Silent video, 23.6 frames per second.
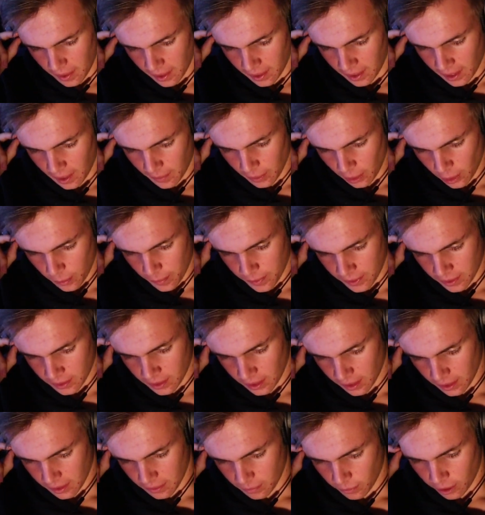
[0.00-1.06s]
I uh, will open
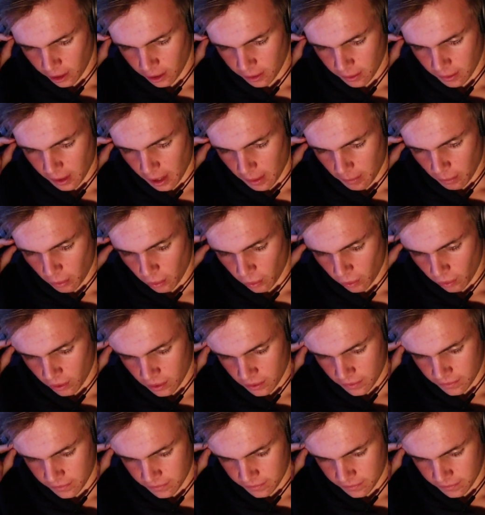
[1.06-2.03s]
one more.